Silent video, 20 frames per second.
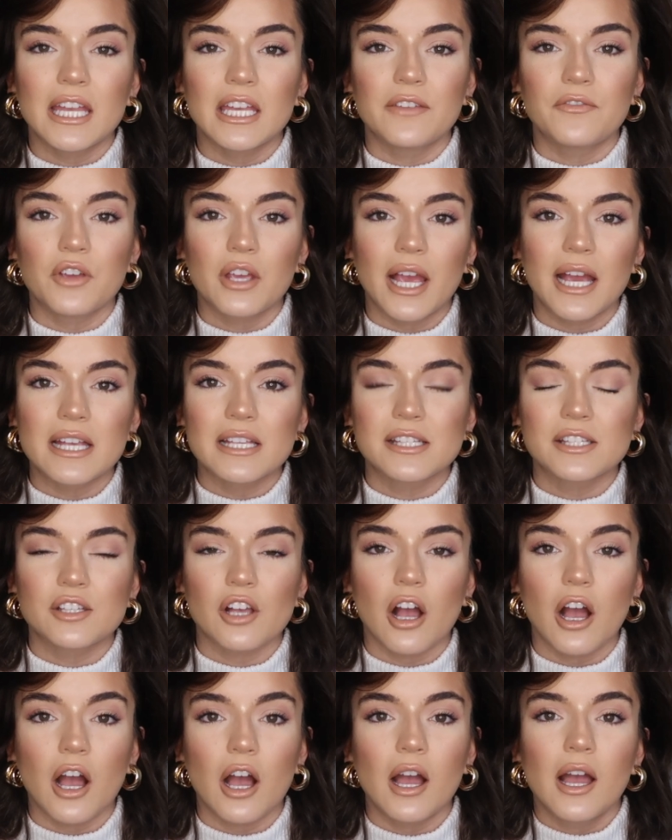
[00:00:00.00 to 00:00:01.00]
And if you guys
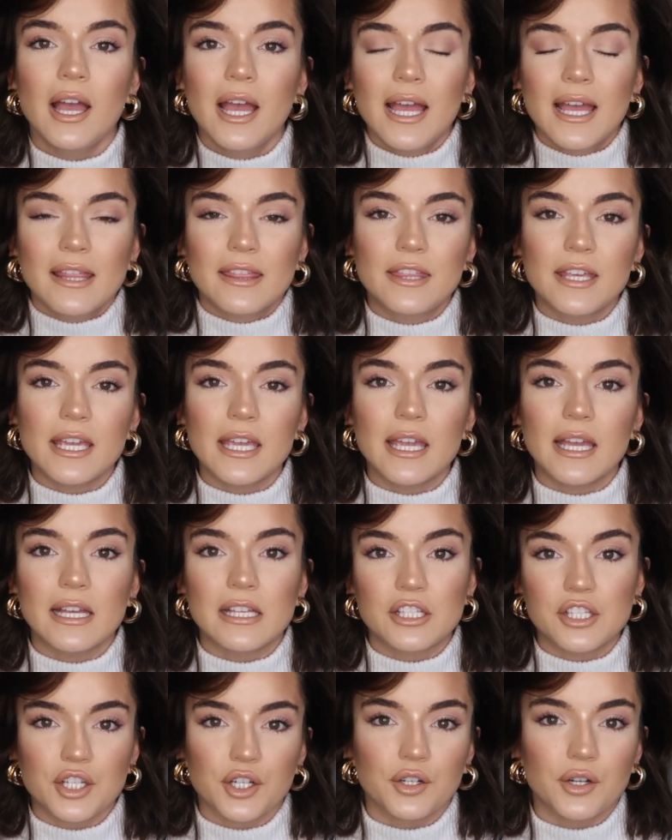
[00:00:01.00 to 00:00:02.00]
saw the
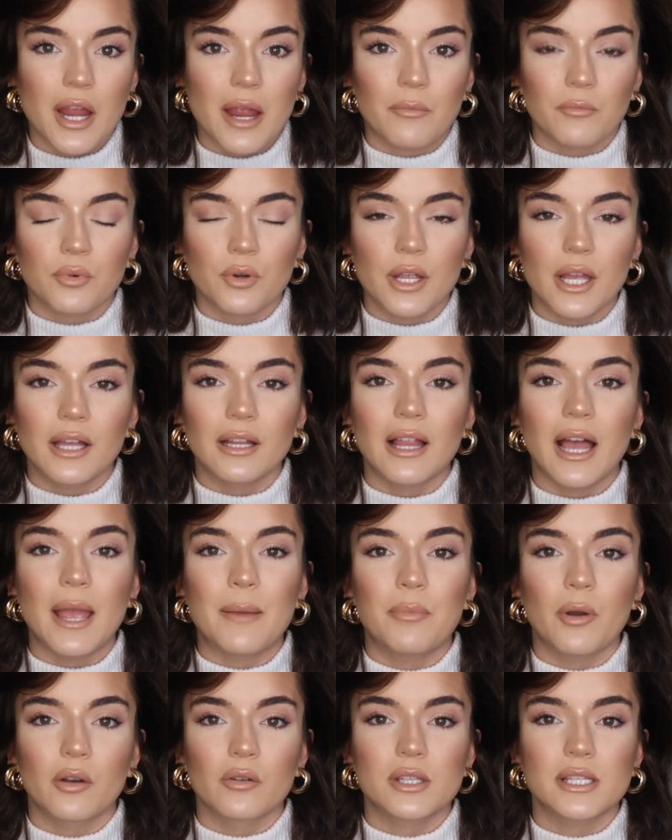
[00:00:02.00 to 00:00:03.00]
Instagram reel
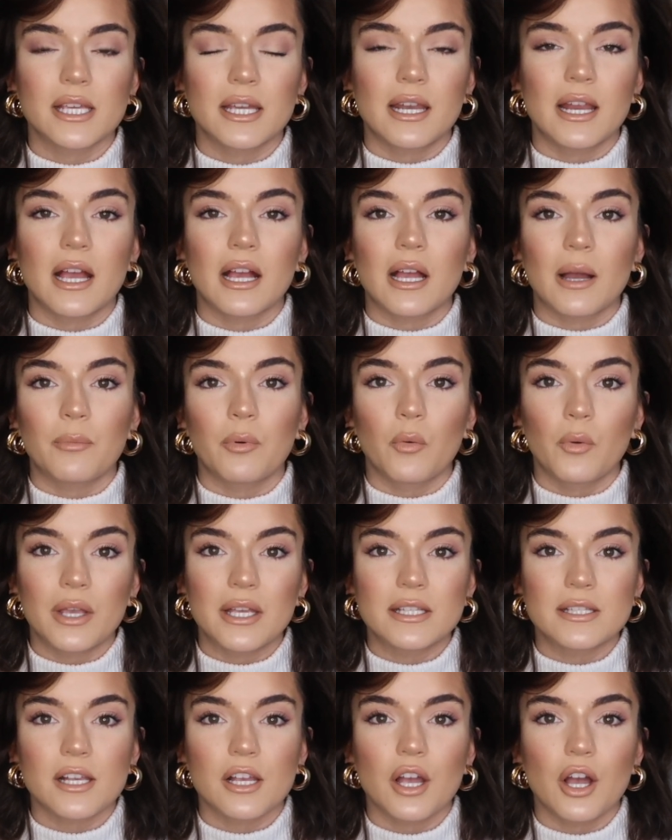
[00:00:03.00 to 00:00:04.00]
I posted a couple
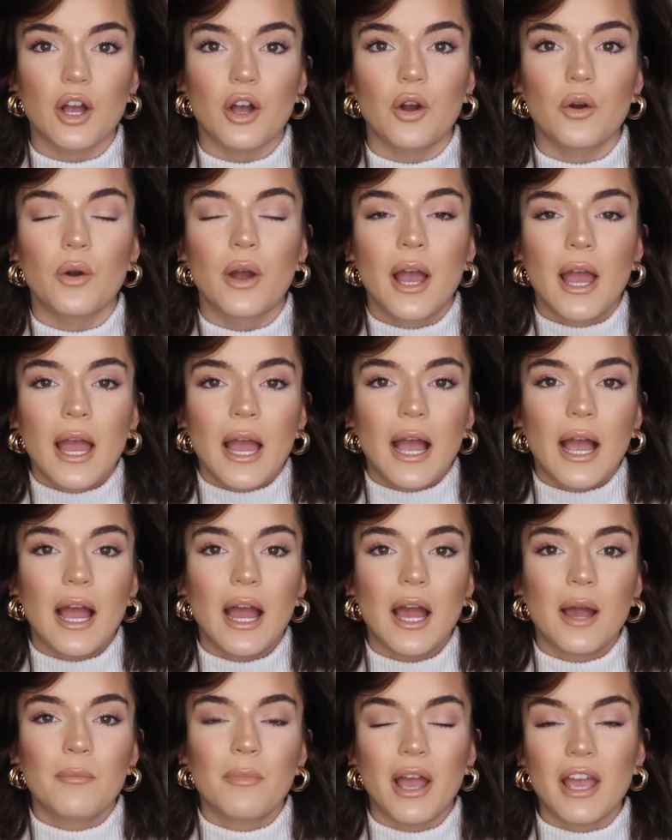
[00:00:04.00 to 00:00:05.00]
weeks ago,
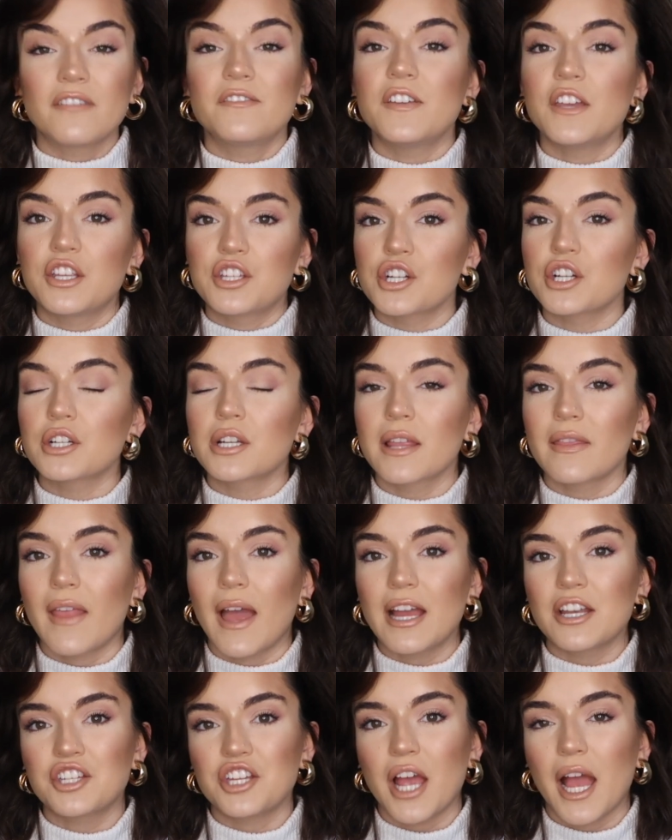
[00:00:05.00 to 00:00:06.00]
I featured
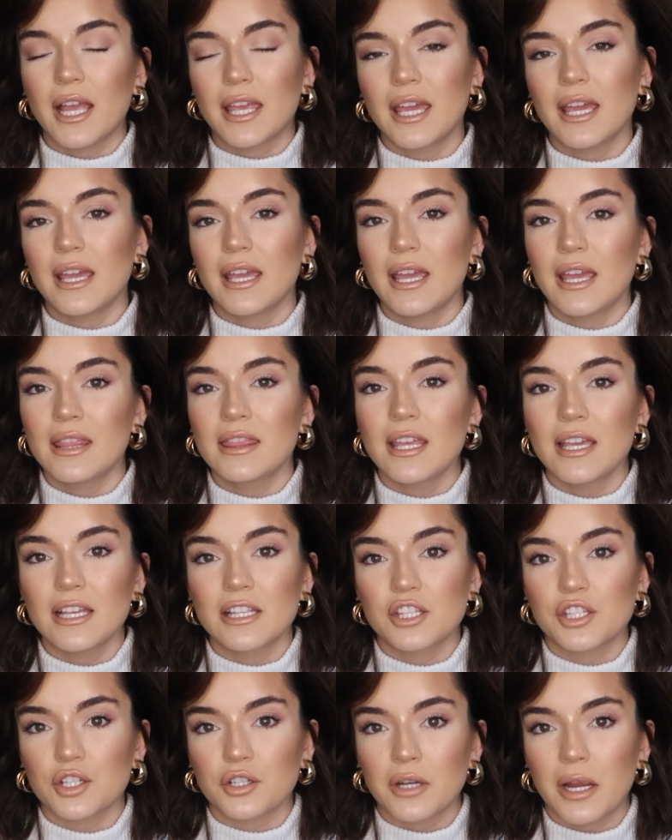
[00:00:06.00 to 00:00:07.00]
that jacket in the
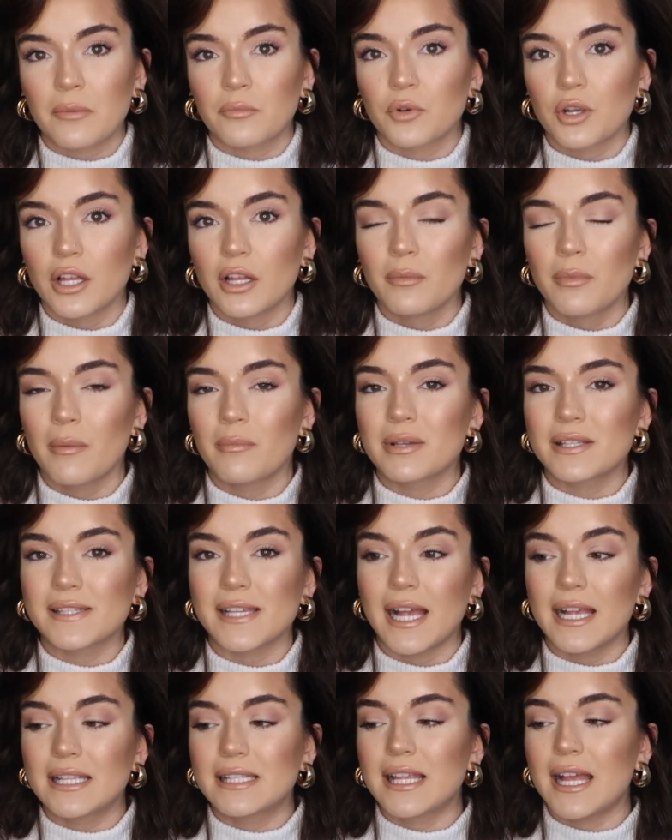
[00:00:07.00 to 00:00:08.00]
Instagram reel, but
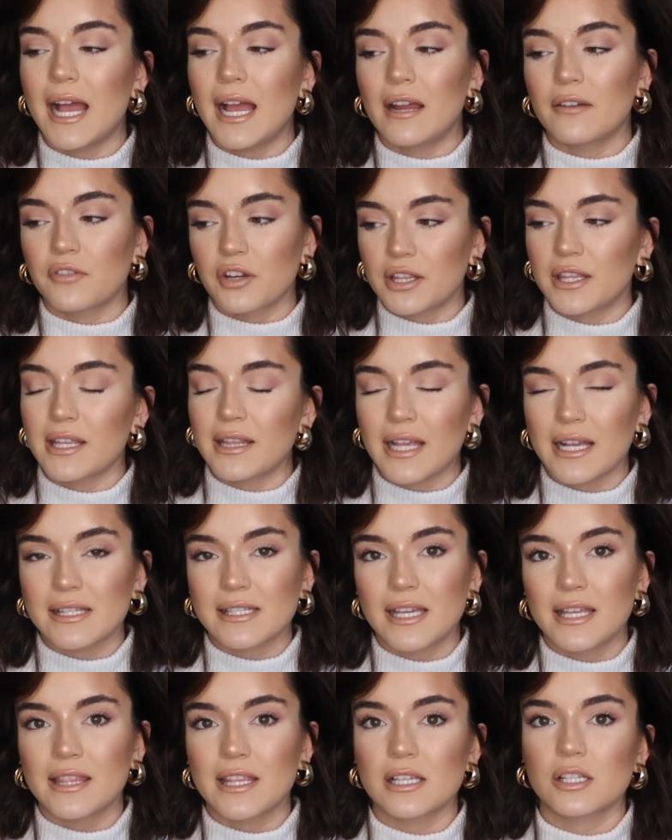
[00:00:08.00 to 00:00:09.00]
besides that, everything
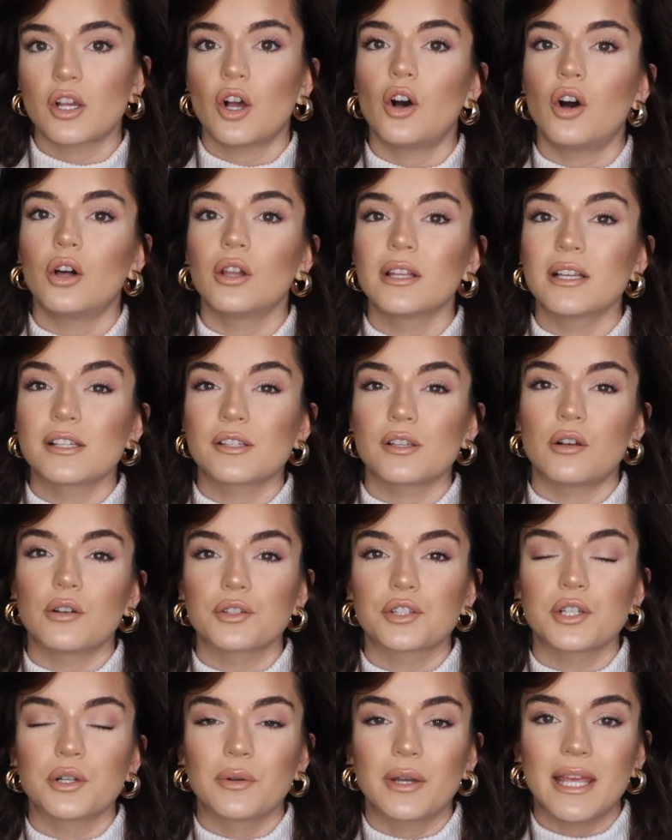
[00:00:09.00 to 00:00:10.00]
that's in this haul is
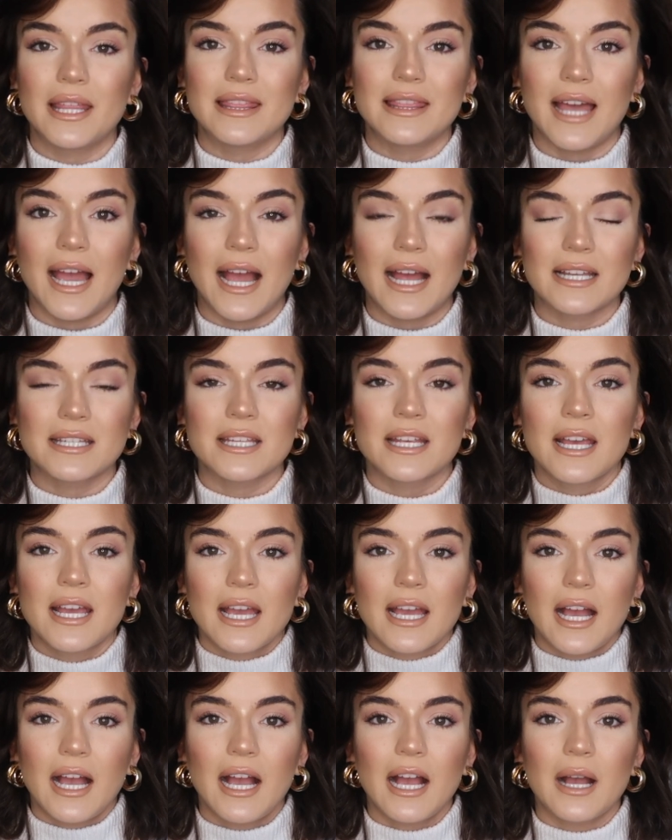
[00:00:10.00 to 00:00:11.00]
also in that
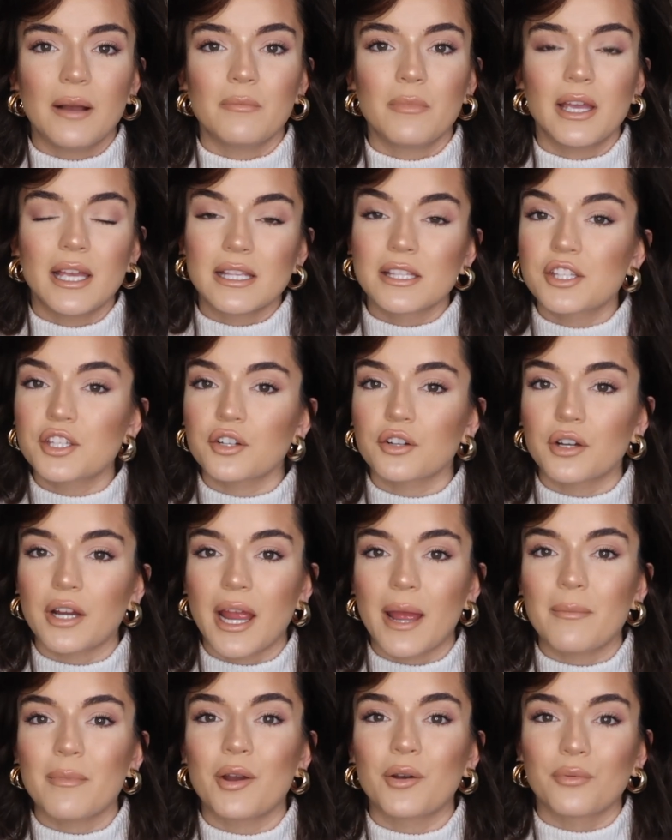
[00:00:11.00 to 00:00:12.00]

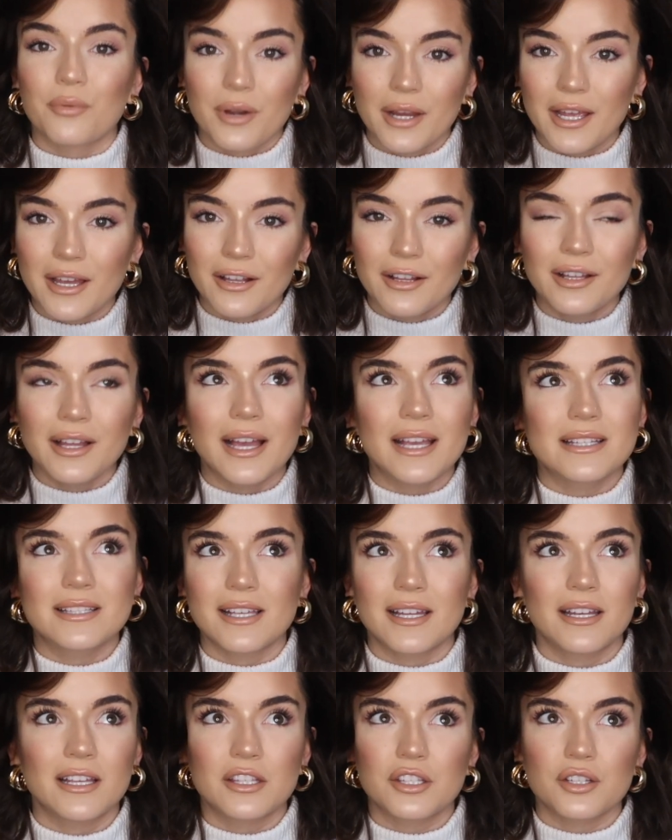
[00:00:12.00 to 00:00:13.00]
Instagram reel. I
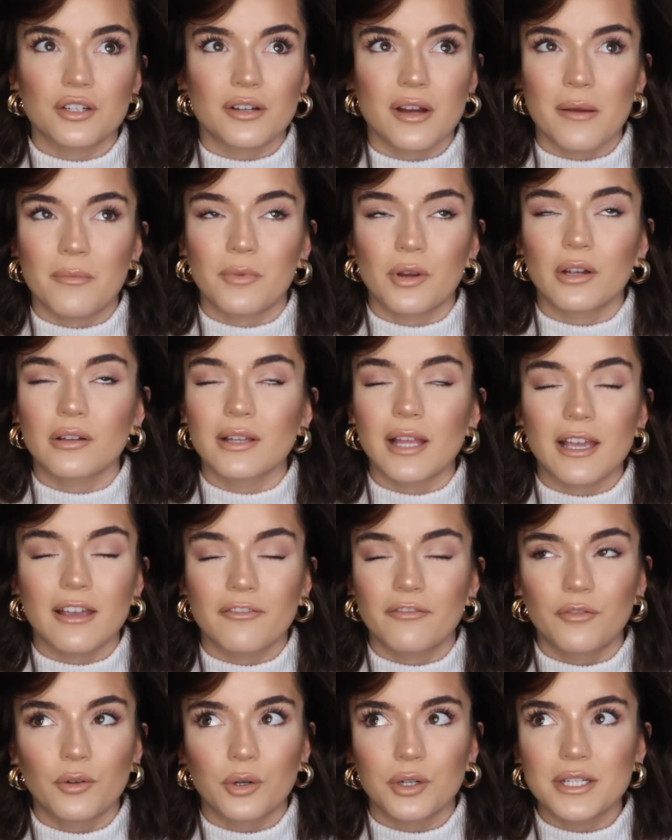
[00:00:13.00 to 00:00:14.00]
said Instagram reel like
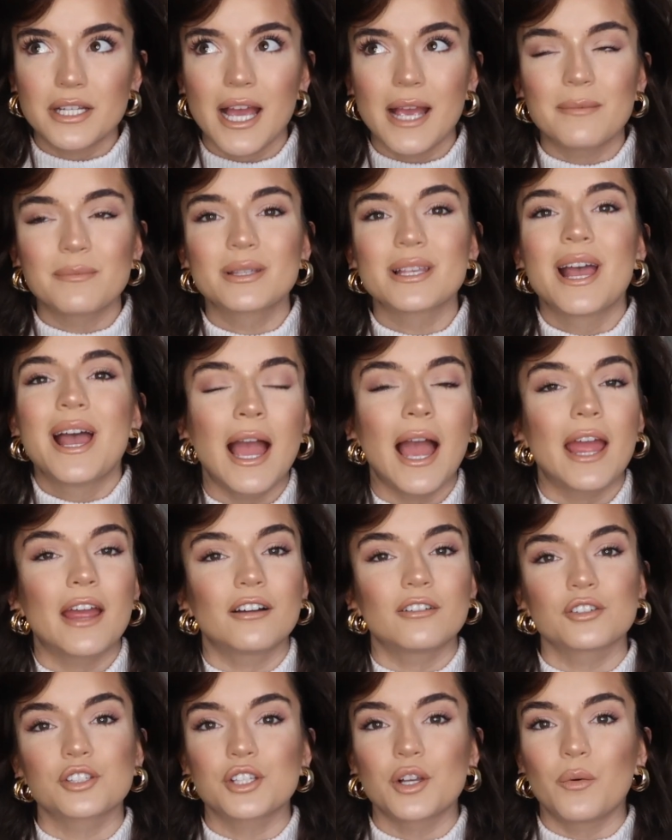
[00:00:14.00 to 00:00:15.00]
4 times. I
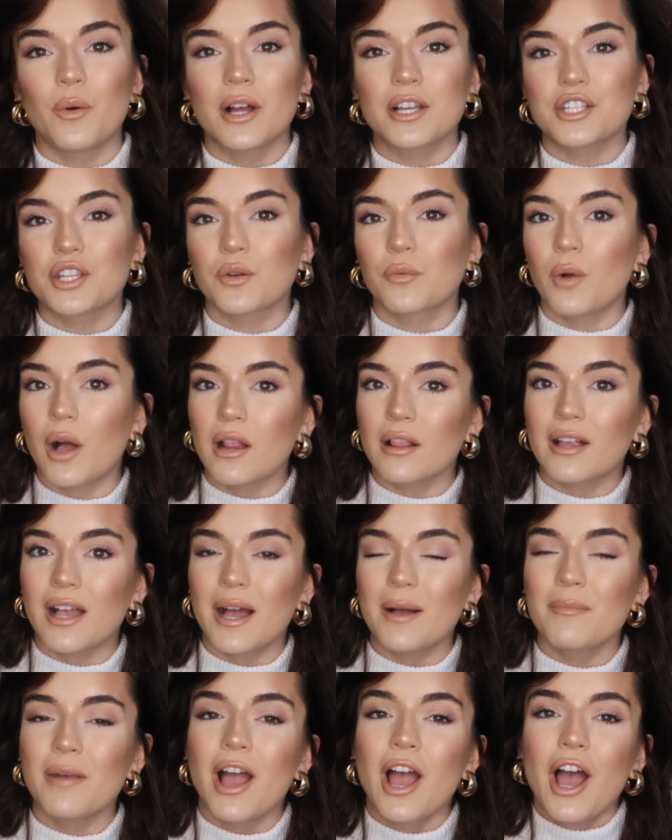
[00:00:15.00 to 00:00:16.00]
also want to
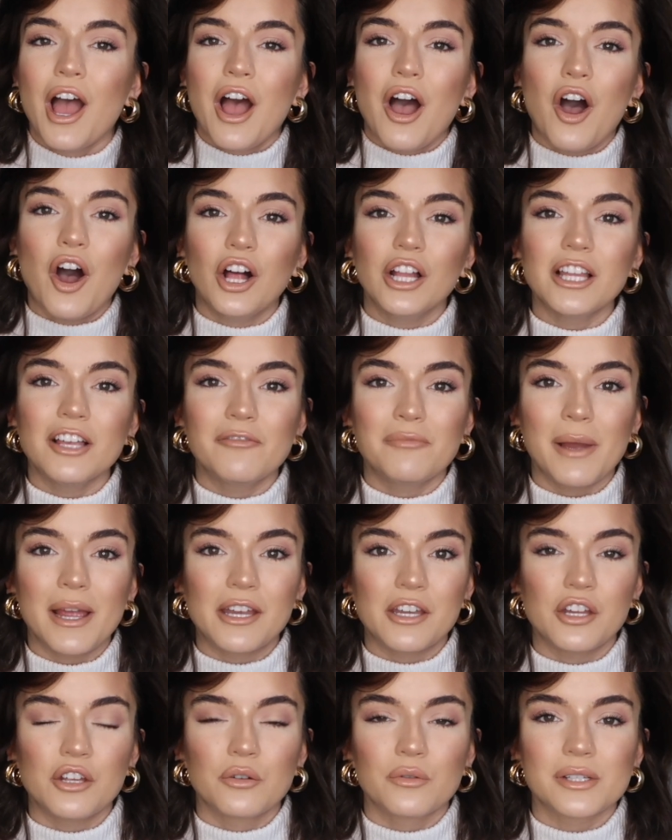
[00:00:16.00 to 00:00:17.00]
welcome all of my
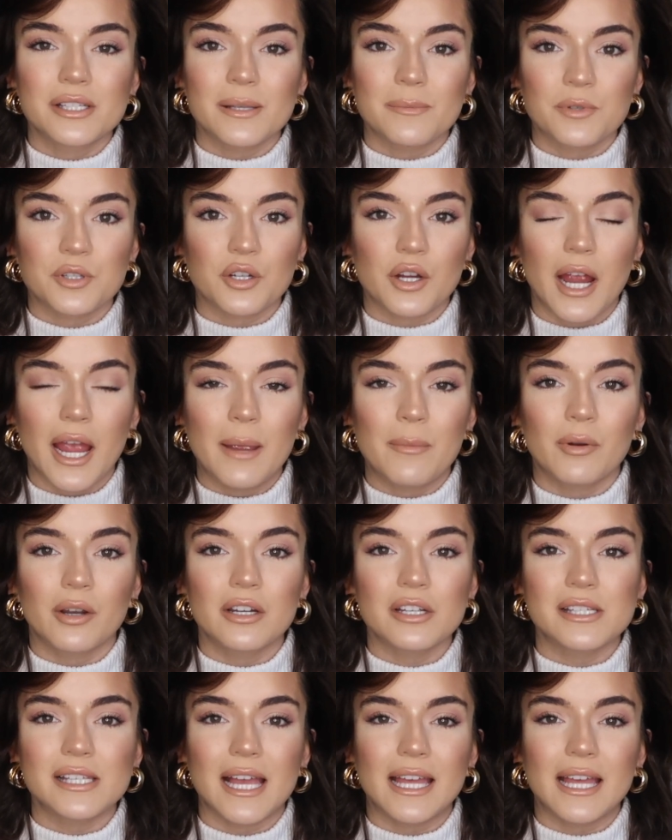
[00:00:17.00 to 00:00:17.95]
new subscribers.